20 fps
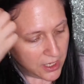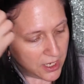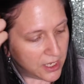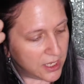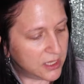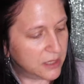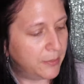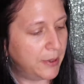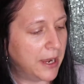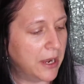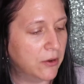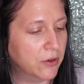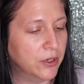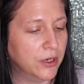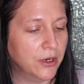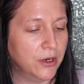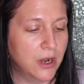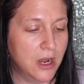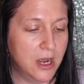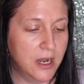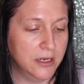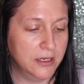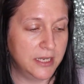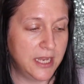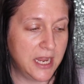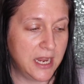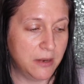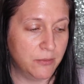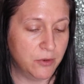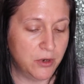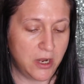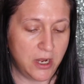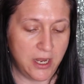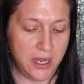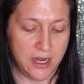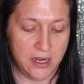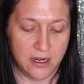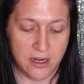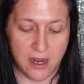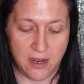and the powder on camera,
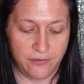and